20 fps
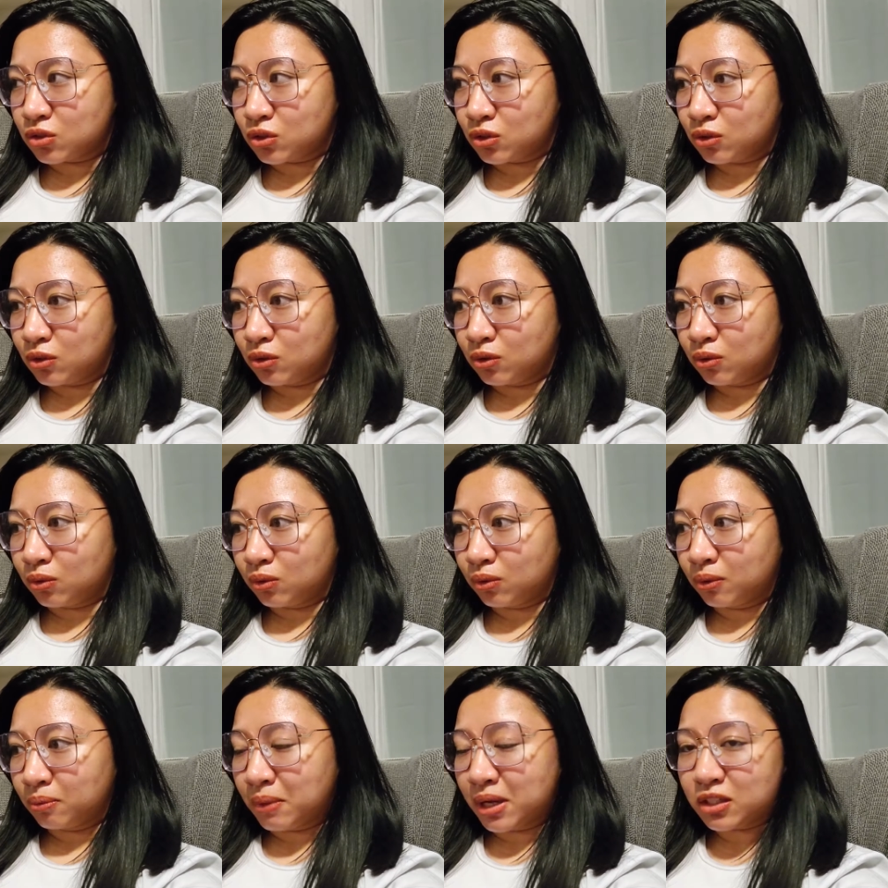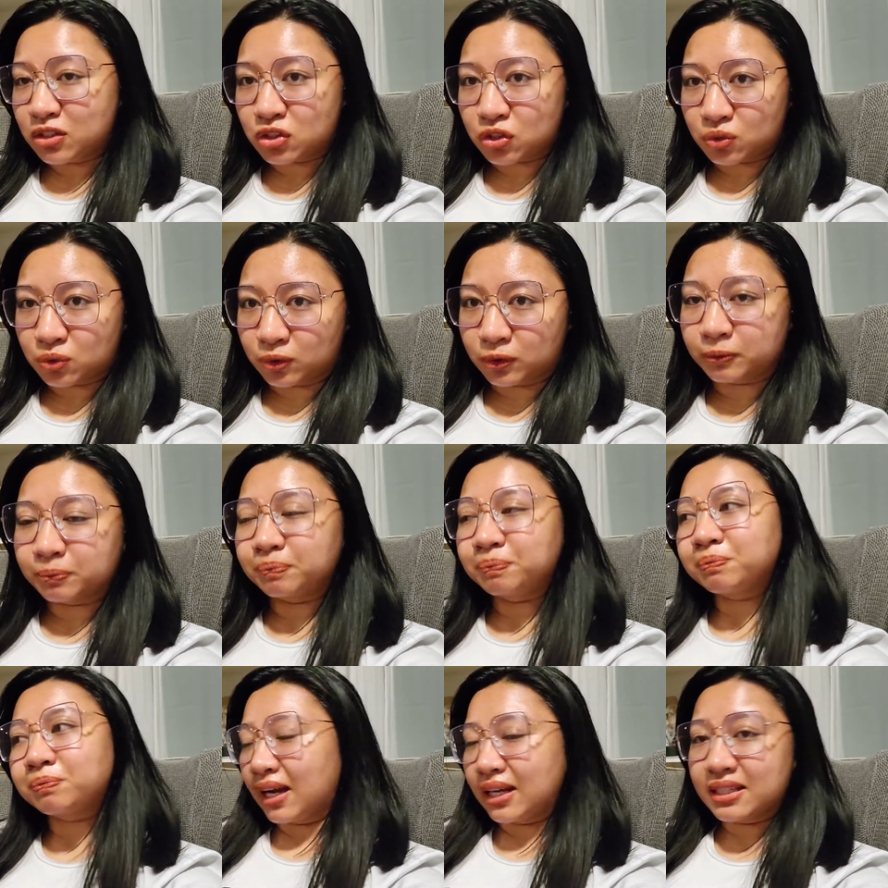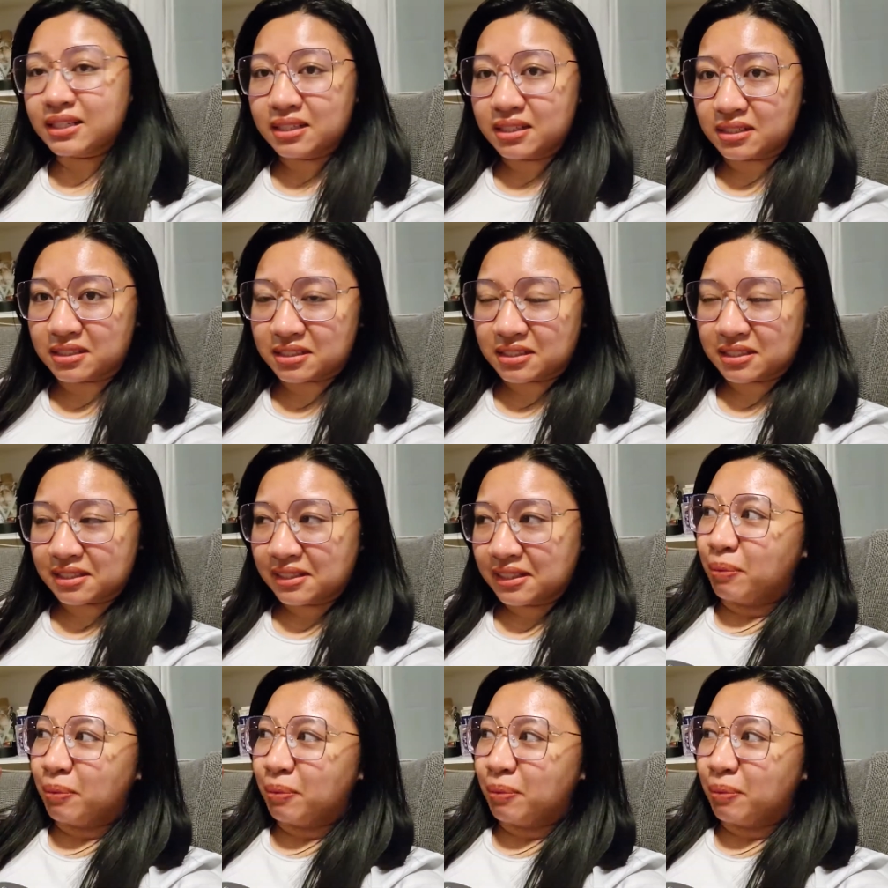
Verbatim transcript: to med school. I didn't.